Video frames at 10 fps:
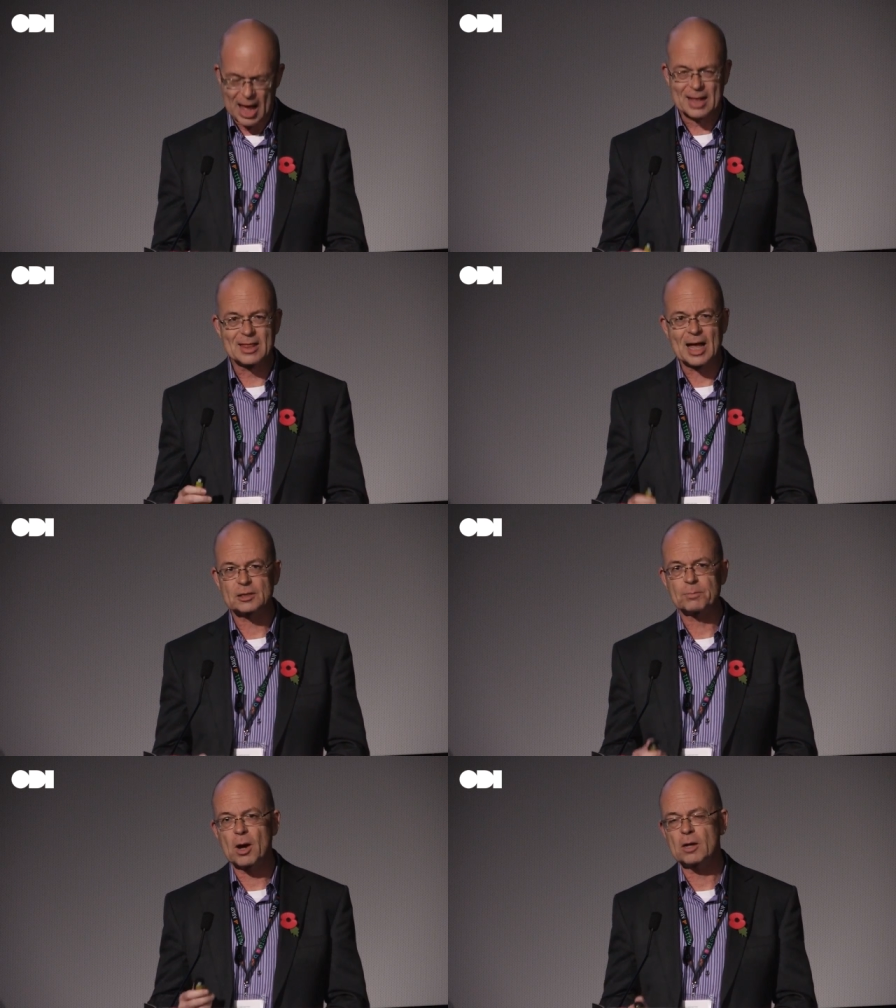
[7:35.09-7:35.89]
And
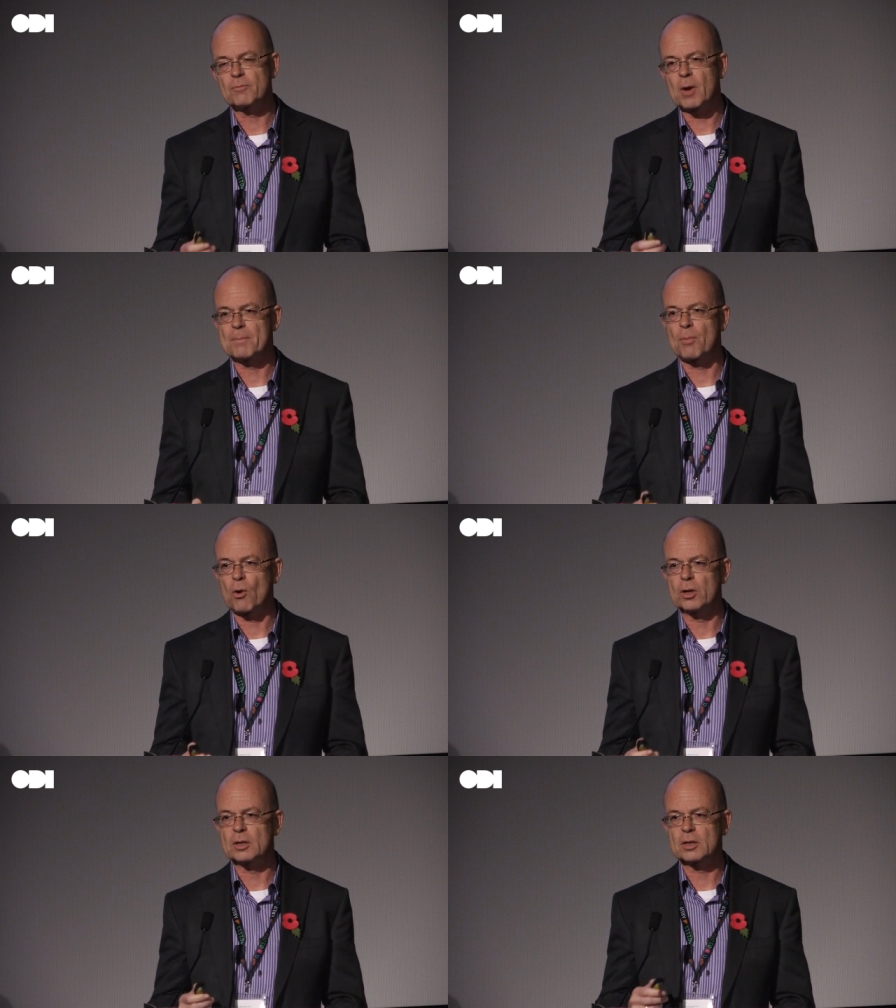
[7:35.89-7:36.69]
that's part of my
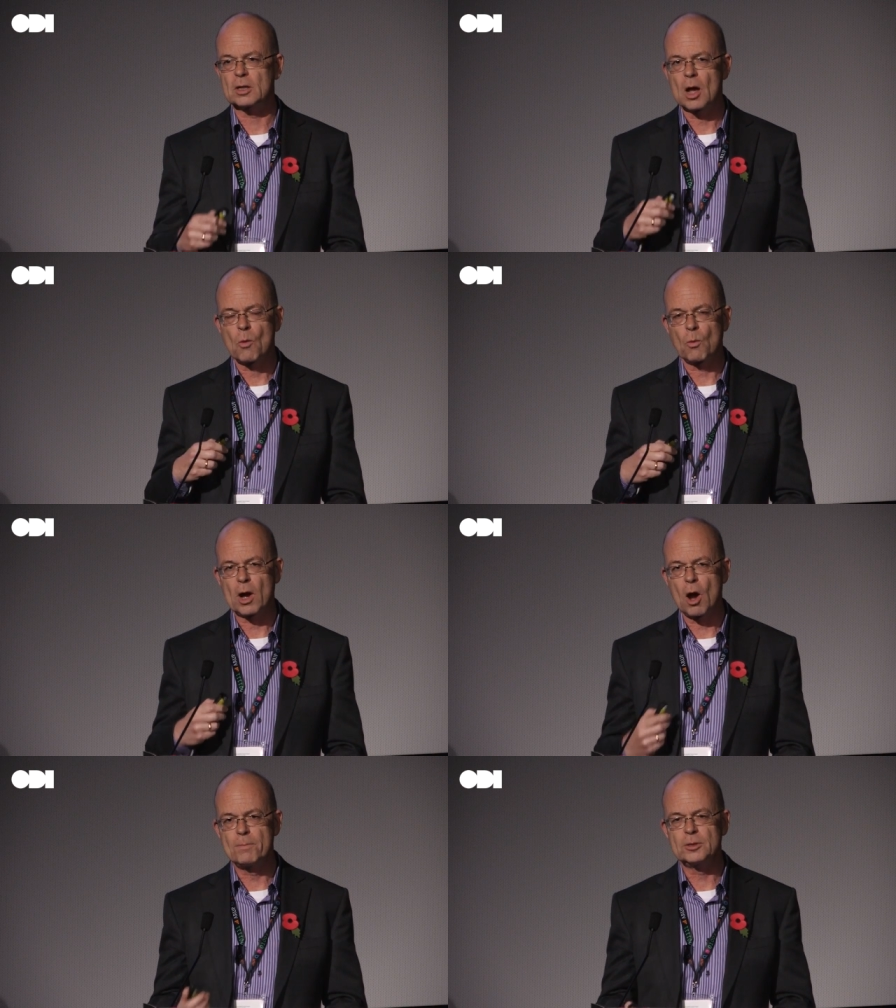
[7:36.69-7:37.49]
point, that
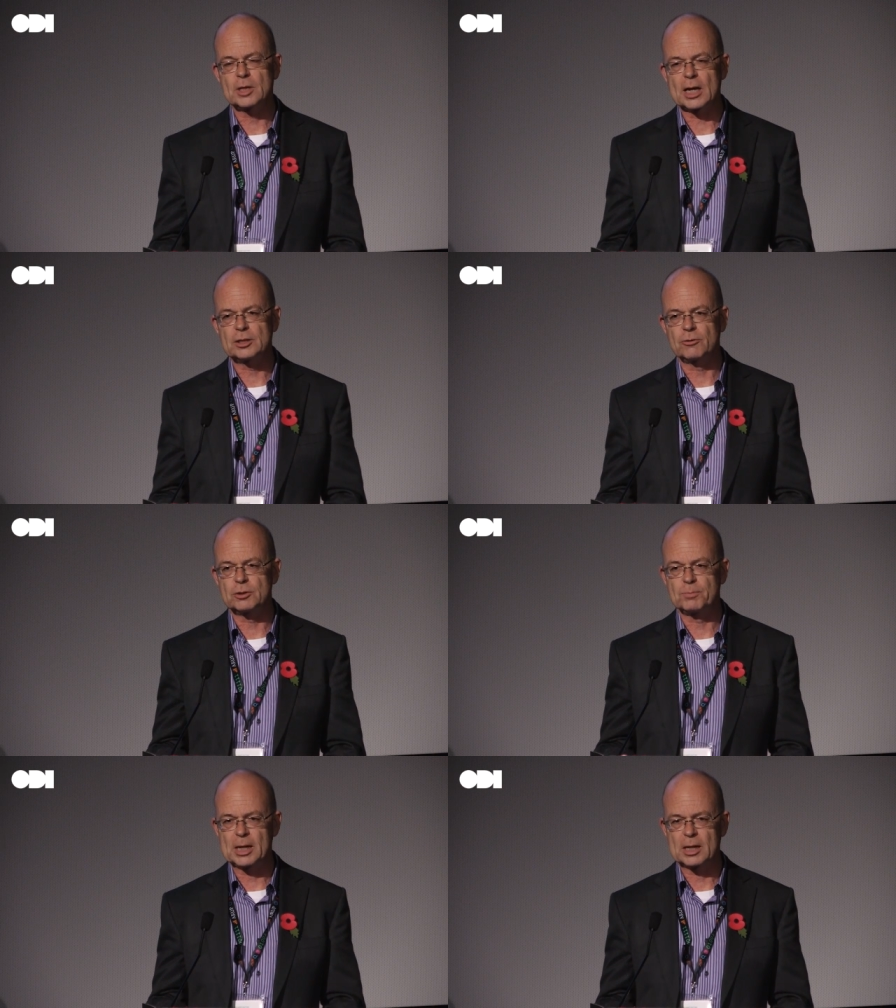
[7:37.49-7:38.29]
where open data
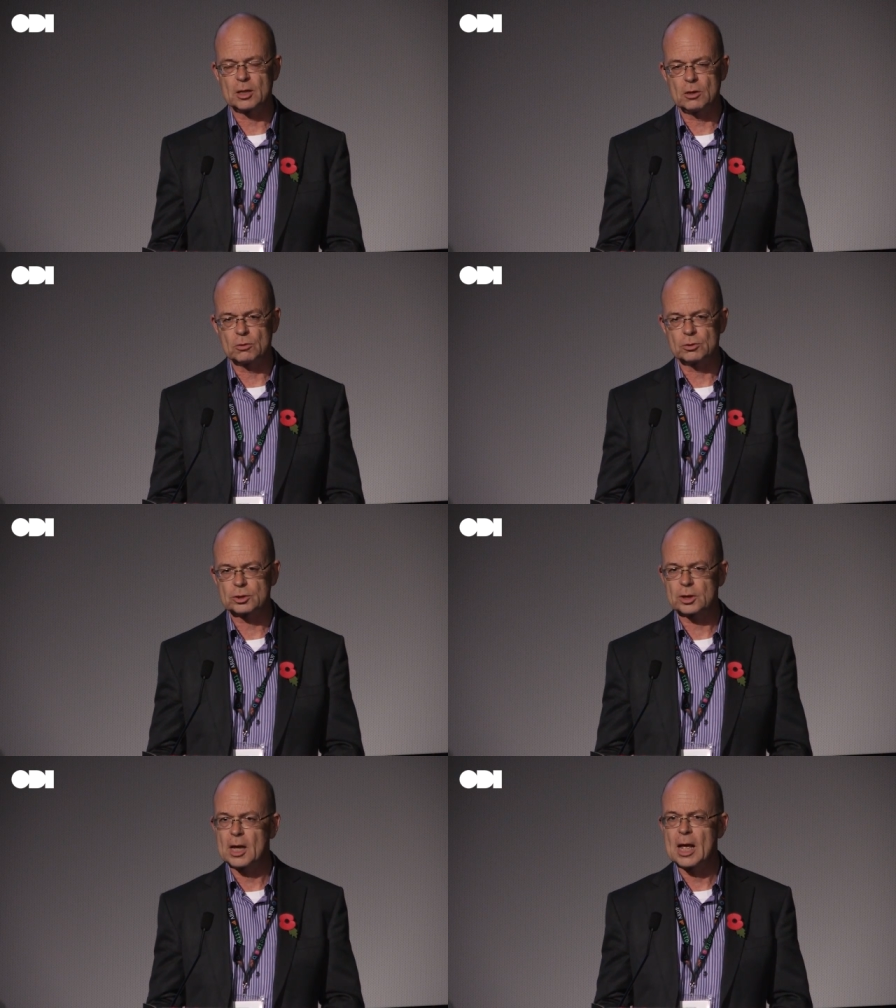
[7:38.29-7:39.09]
is being
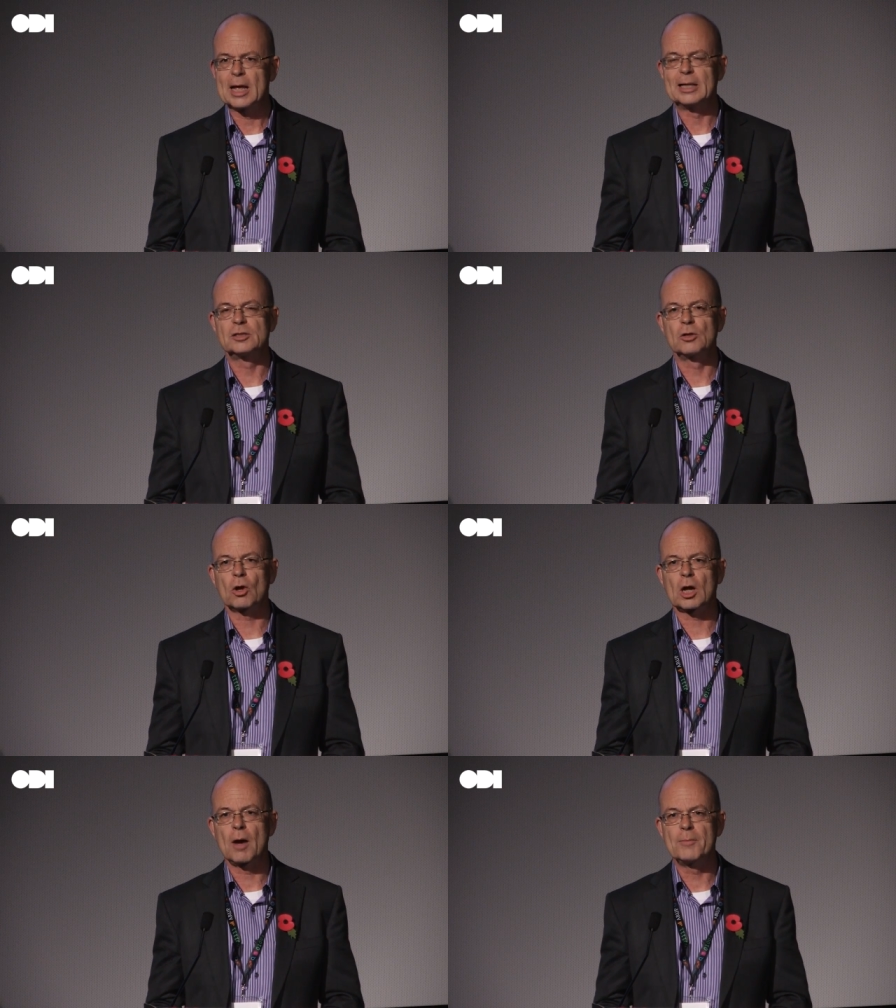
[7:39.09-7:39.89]
used, it's
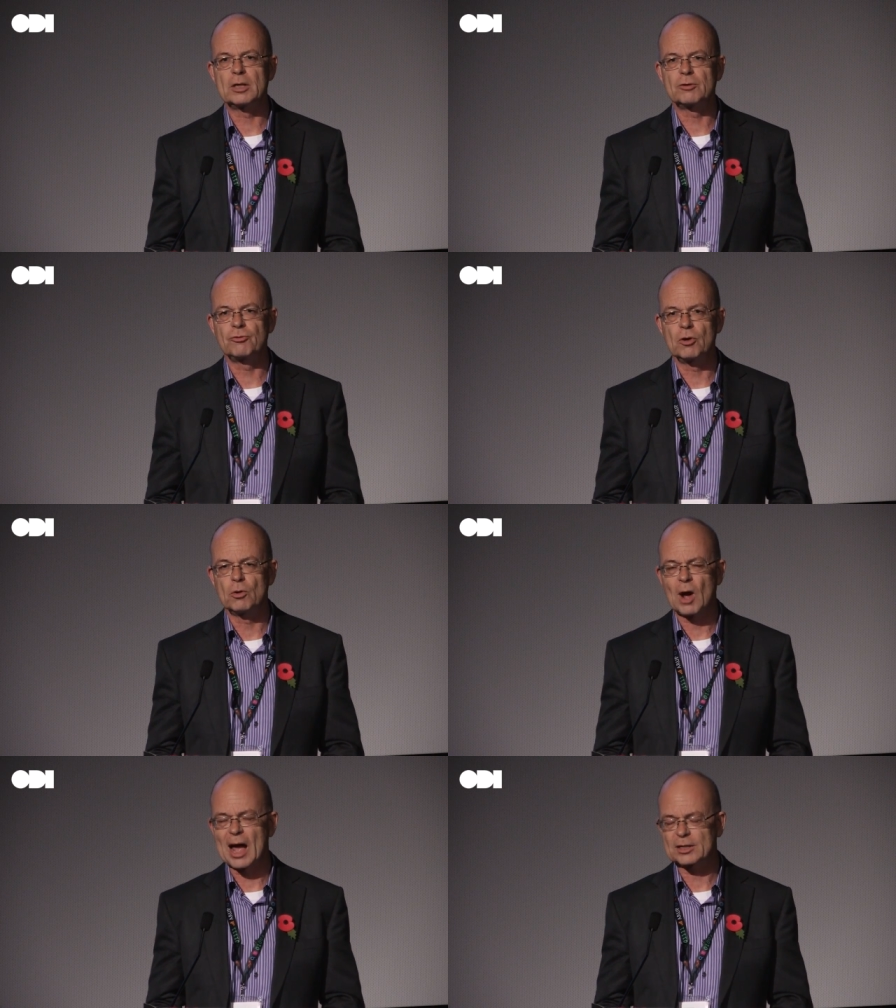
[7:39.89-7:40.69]
not coming
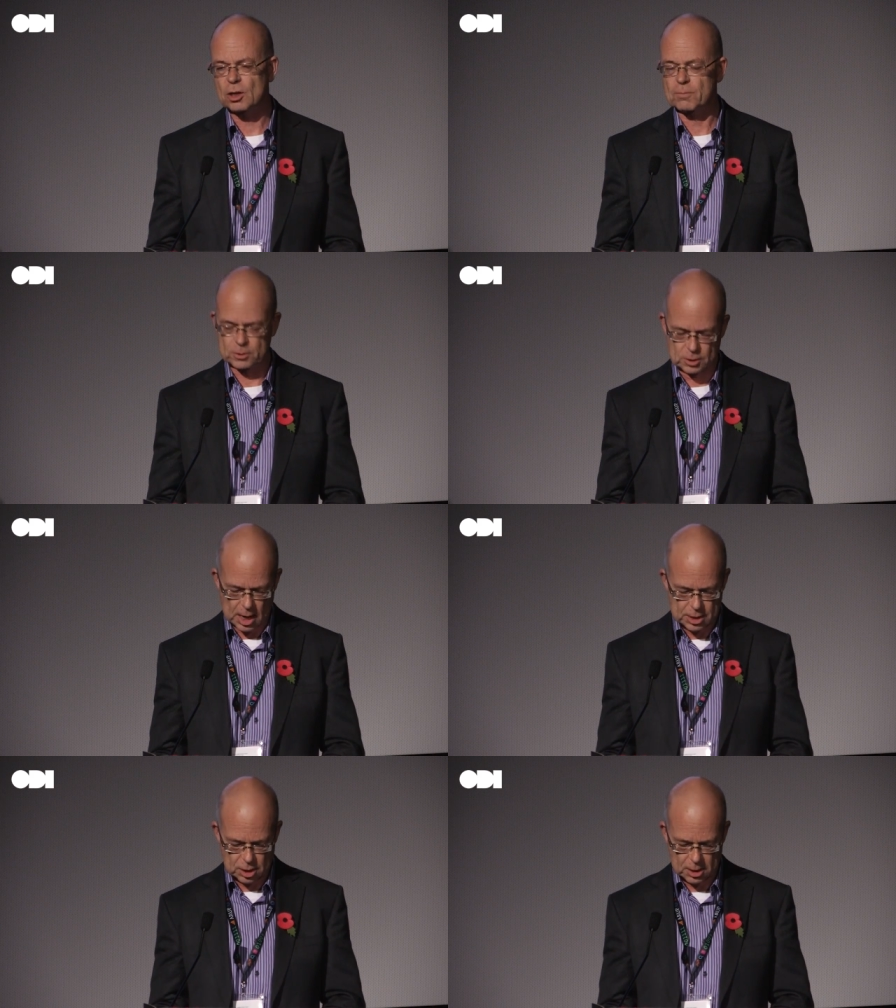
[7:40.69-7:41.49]
through as open
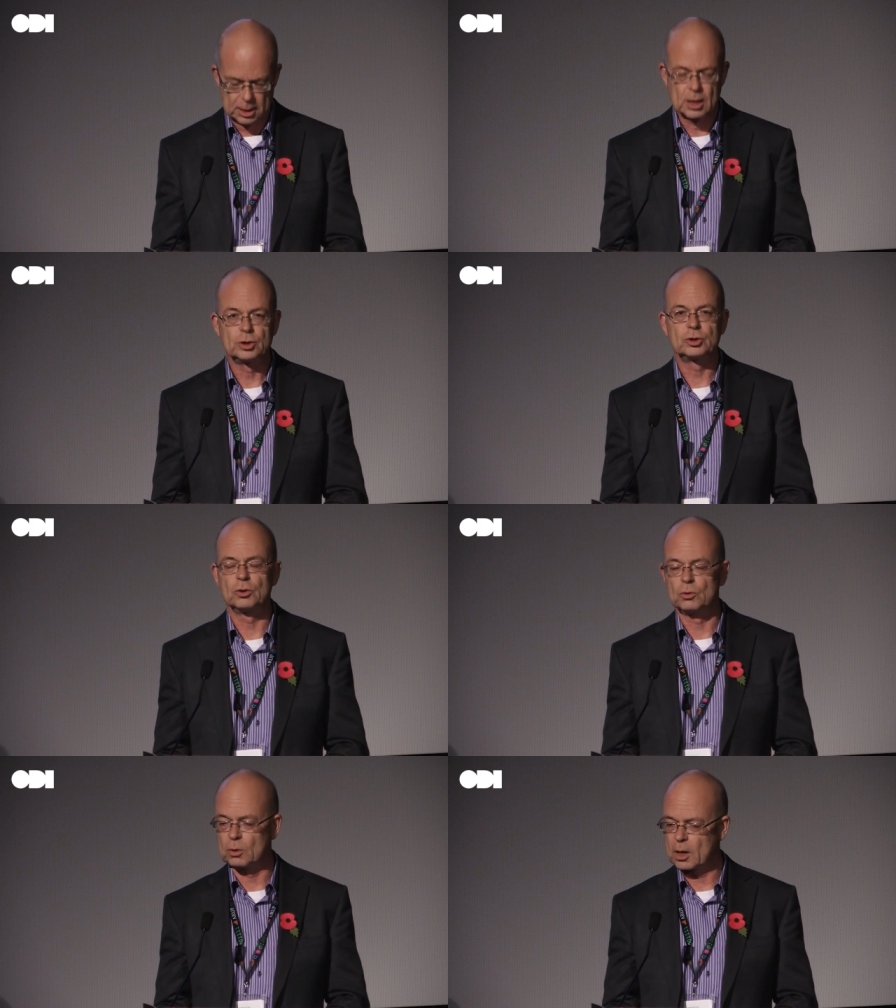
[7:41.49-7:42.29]
data
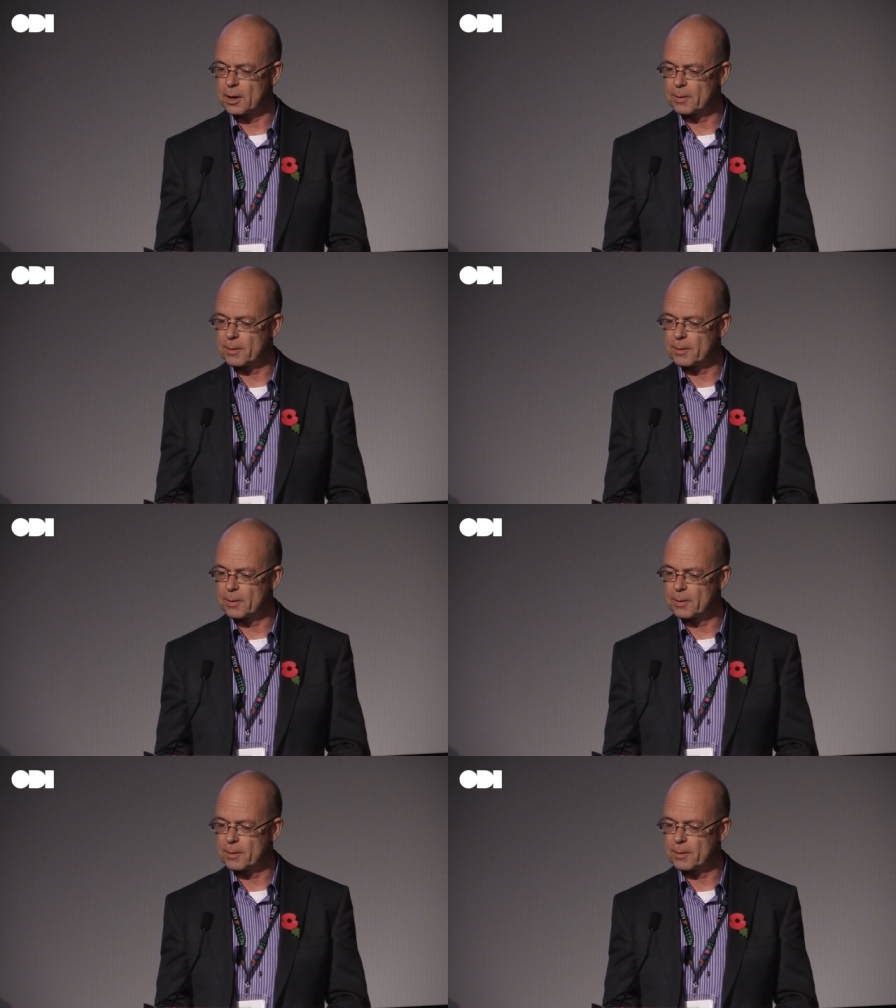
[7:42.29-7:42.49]
to